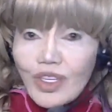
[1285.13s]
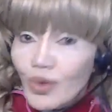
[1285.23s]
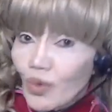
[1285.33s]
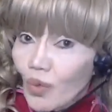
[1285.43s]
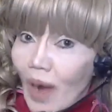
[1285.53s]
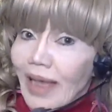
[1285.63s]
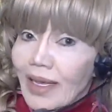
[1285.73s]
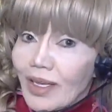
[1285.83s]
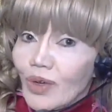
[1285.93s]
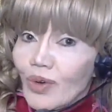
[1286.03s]
to whack
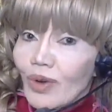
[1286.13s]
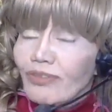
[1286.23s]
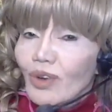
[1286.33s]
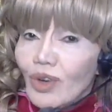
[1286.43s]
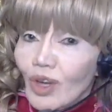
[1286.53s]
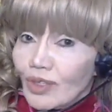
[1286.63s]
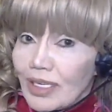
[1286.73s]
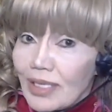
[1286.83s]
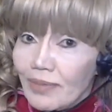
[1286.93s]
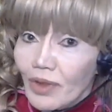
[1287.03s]
you if you looked
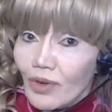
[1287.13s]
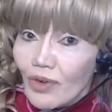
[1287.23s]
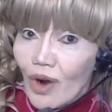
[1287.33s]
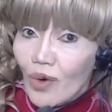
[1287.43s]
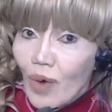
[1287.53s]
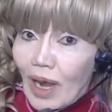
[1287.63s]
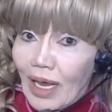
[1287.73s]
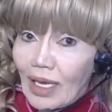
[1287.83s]
at him the wrong way.